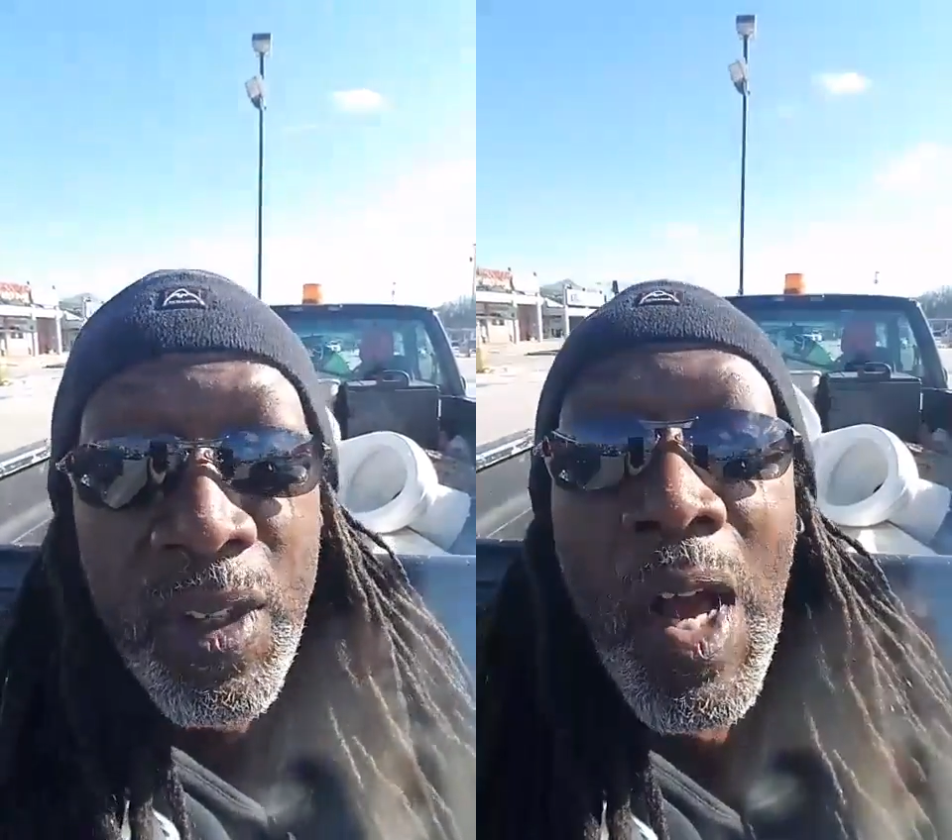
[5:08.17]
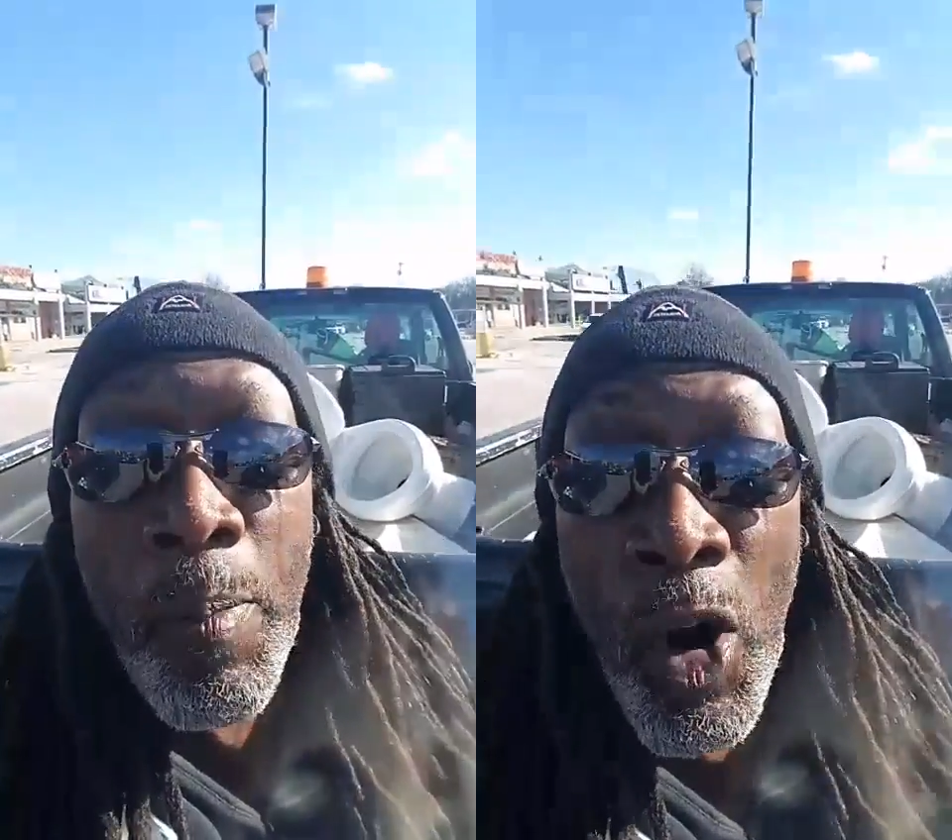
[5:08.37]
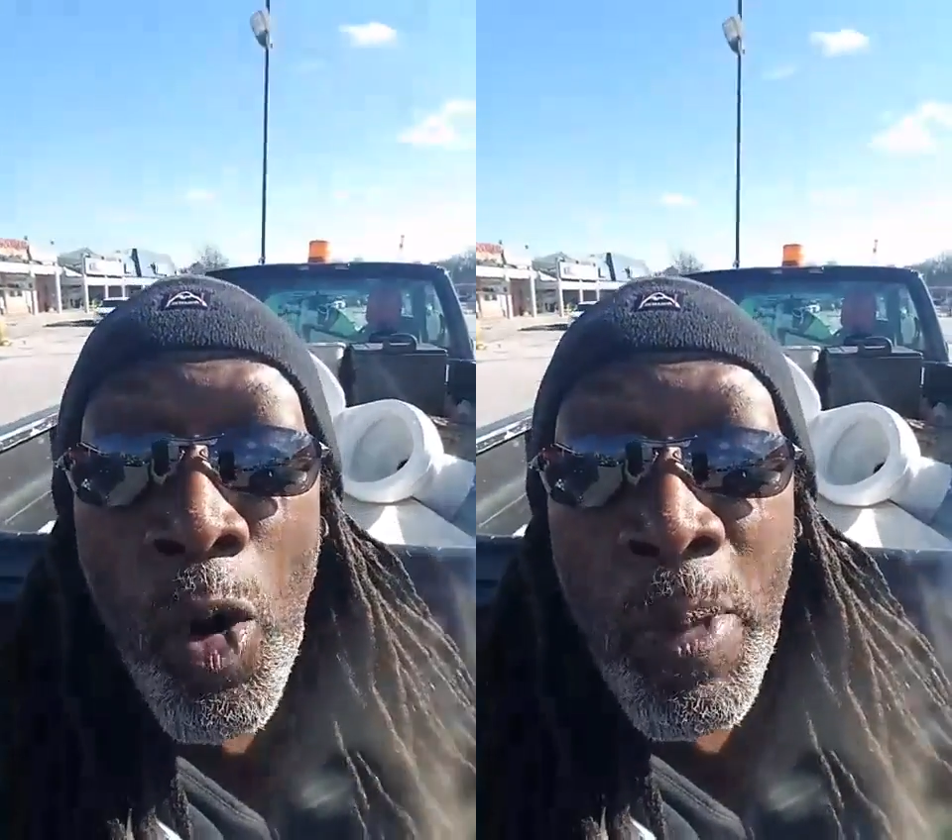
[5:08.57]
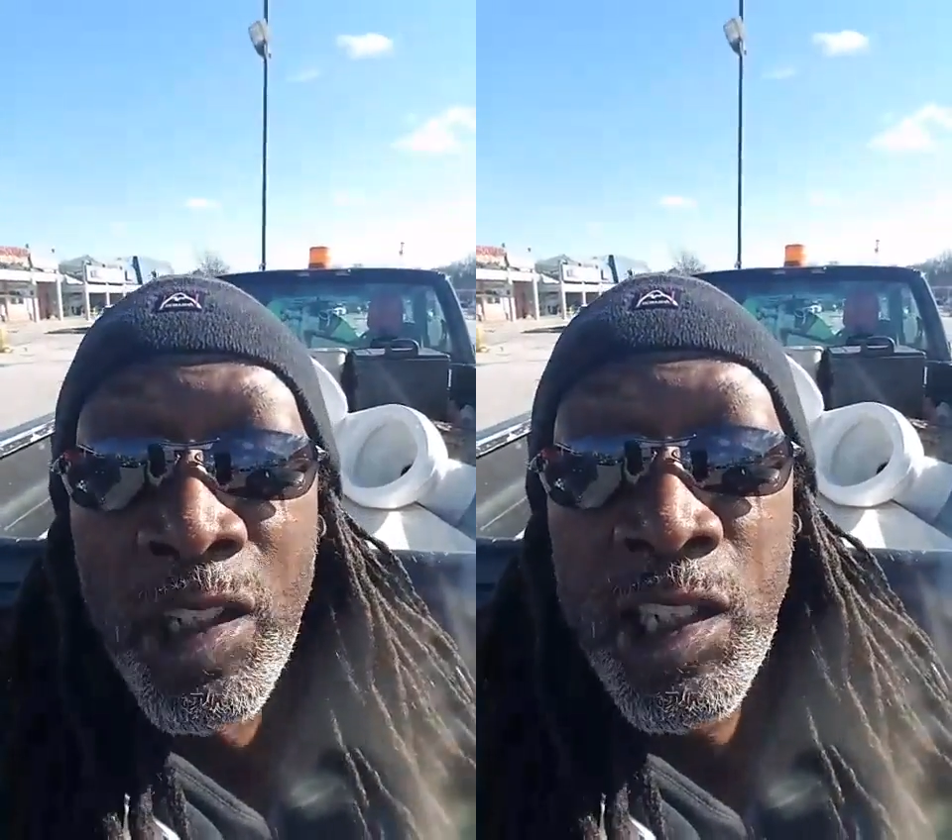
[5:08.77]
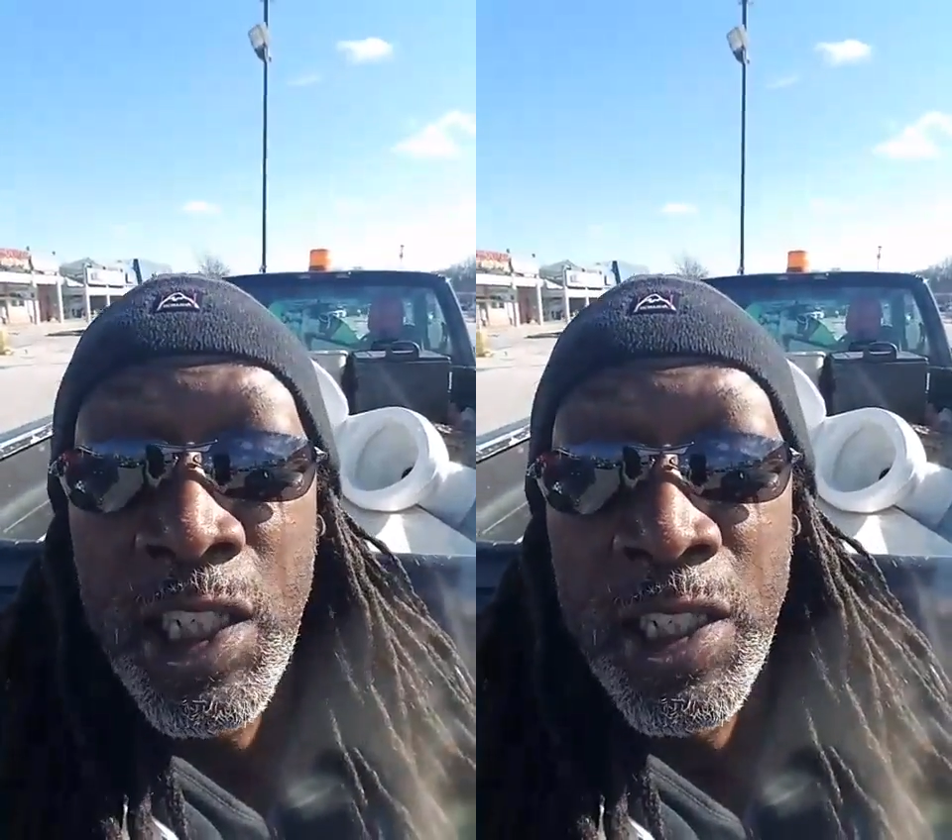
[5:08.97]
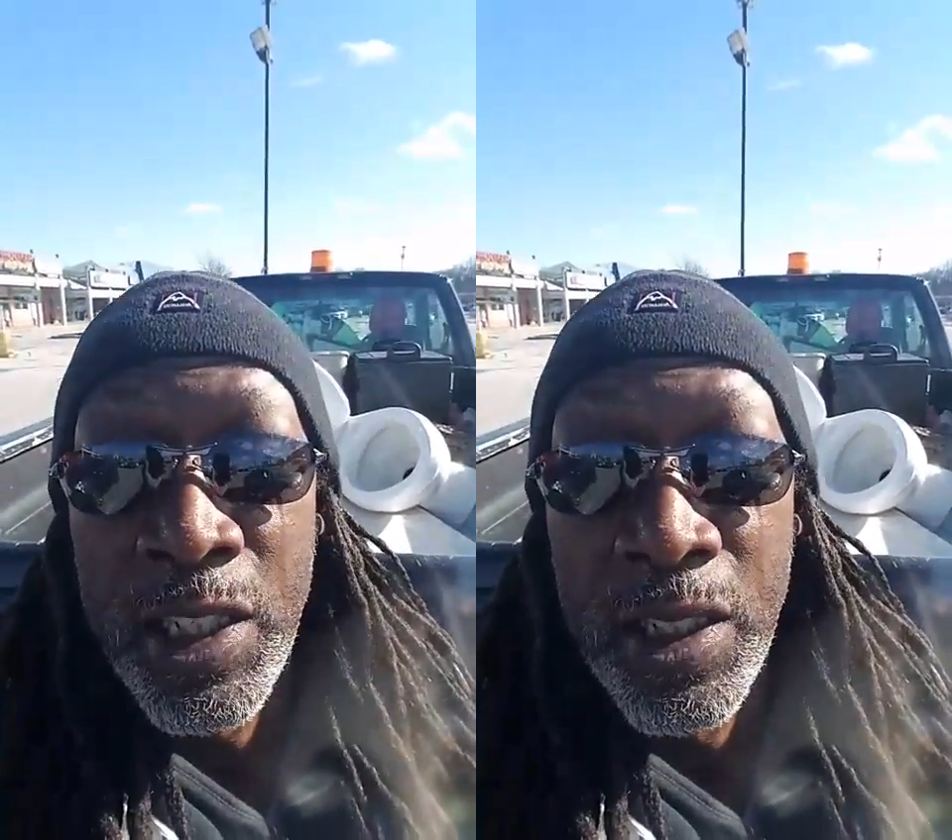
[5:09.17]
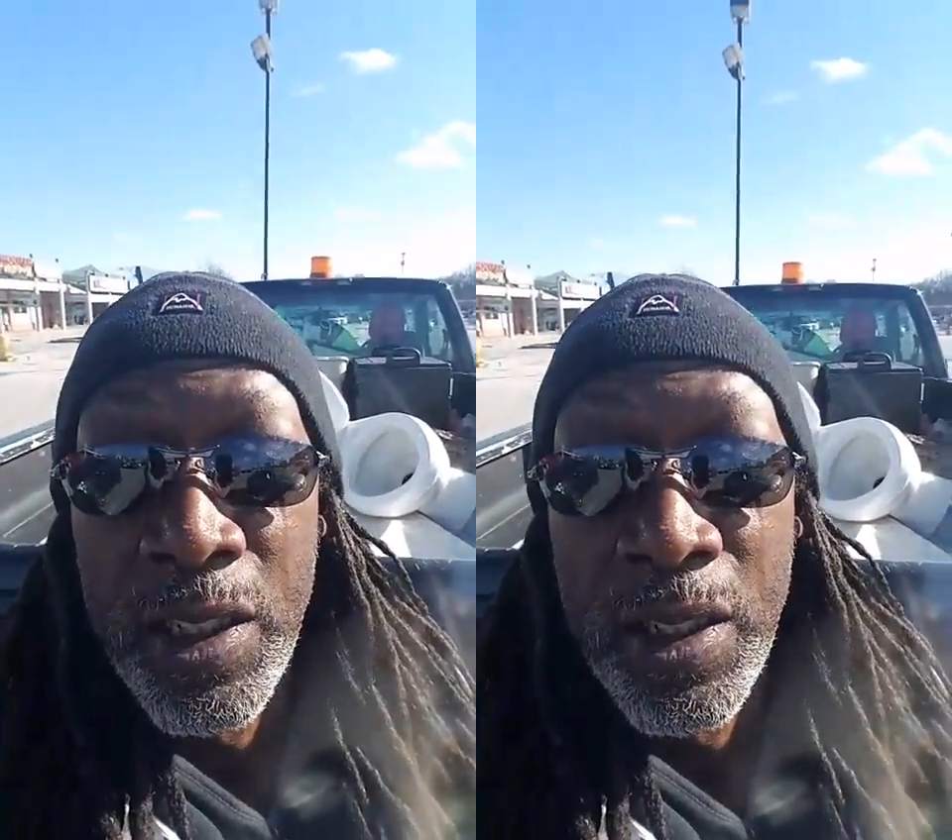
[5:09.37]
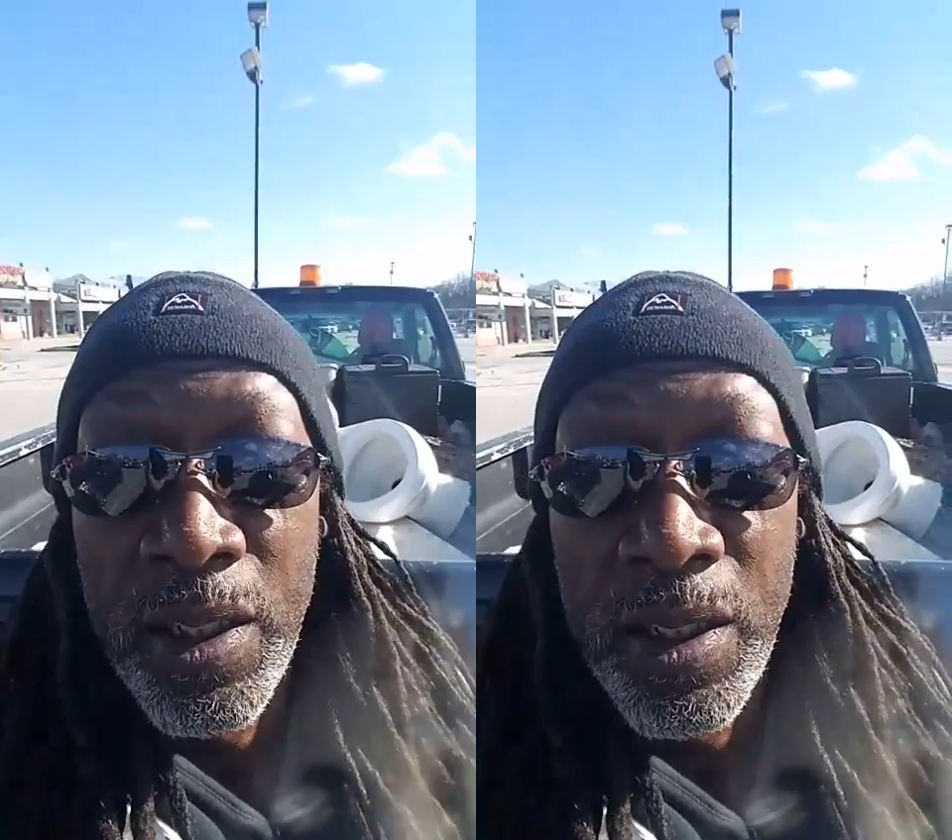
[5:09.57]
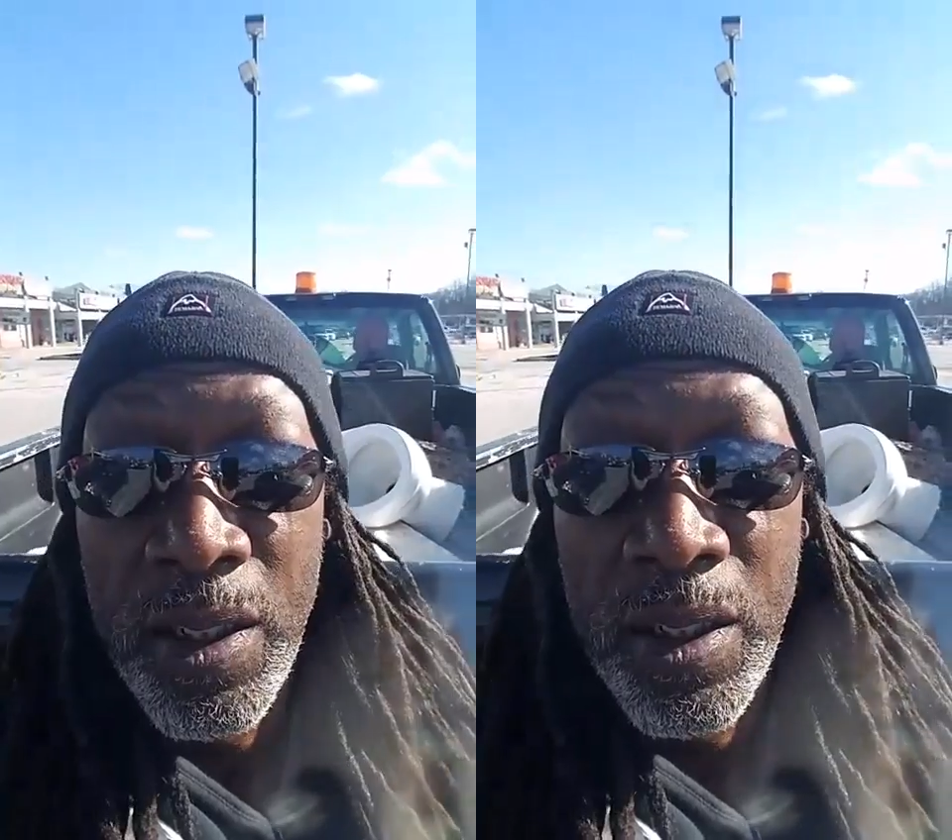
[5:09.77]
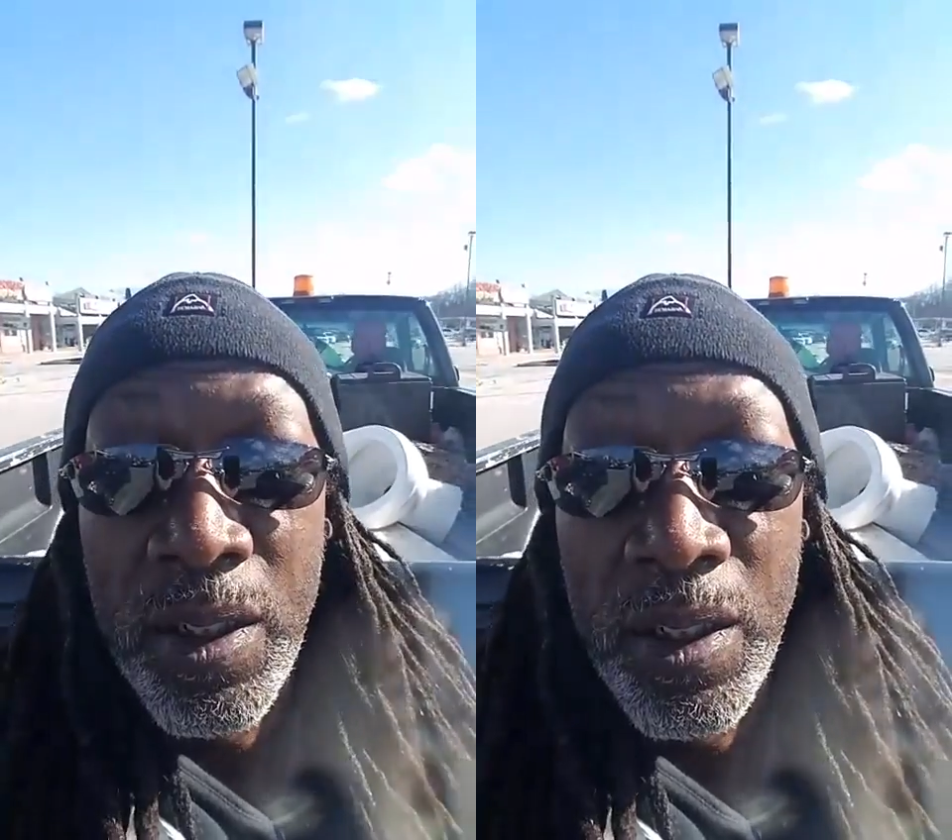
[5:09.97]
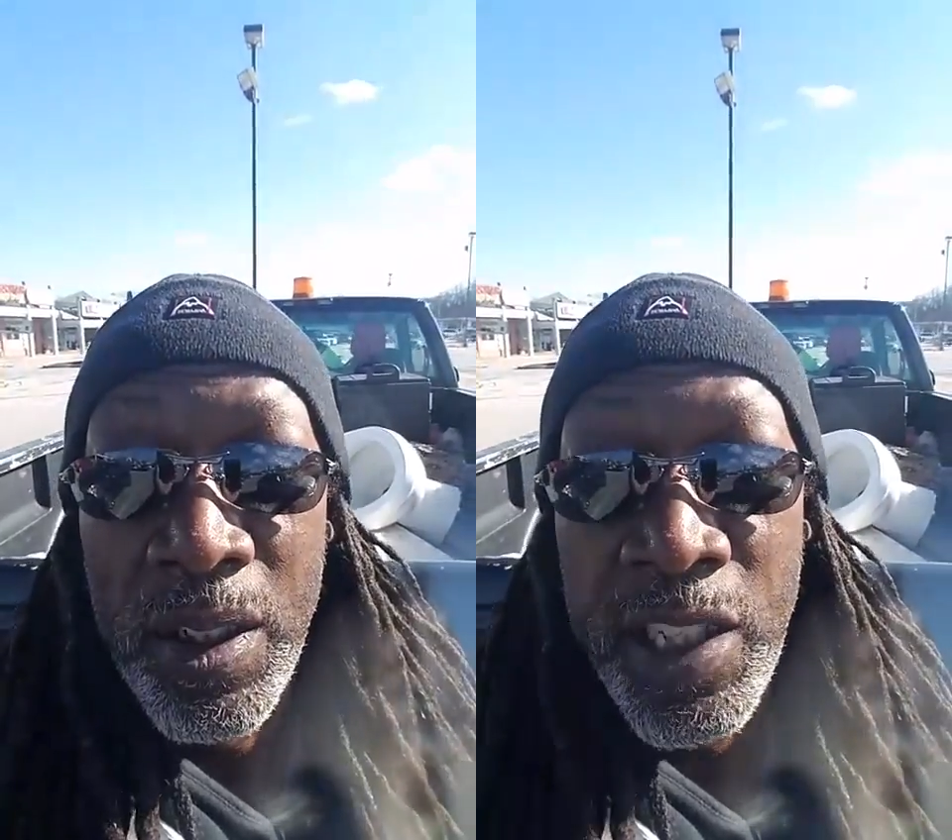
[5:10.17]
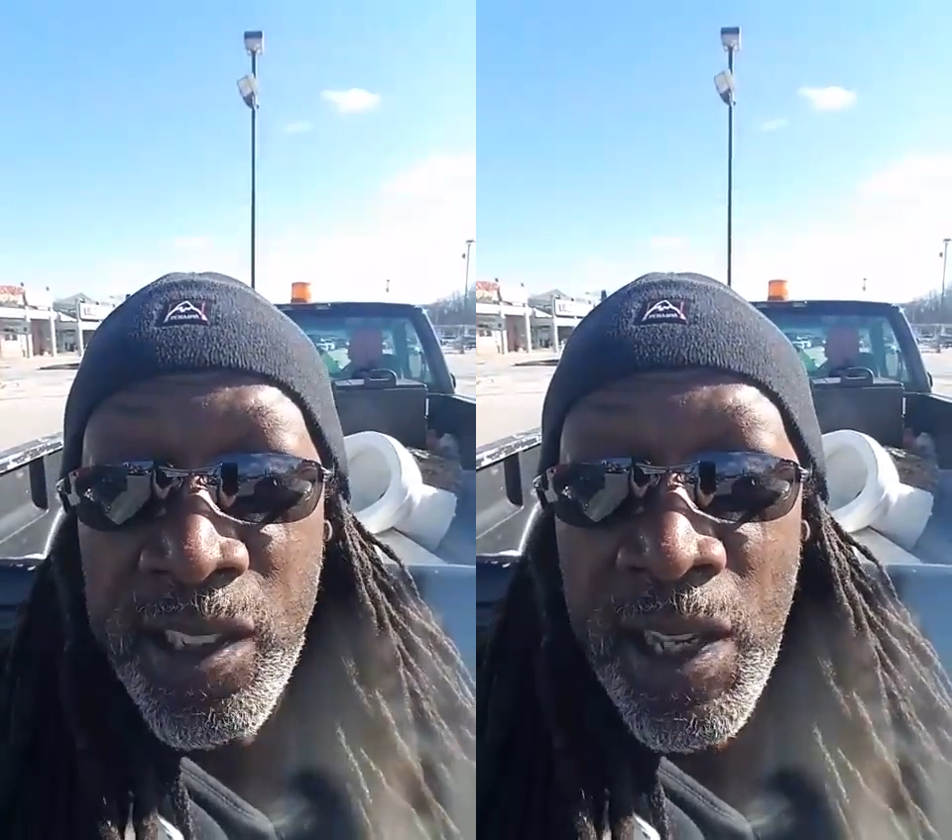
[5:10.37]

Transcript: I'm on my shit. This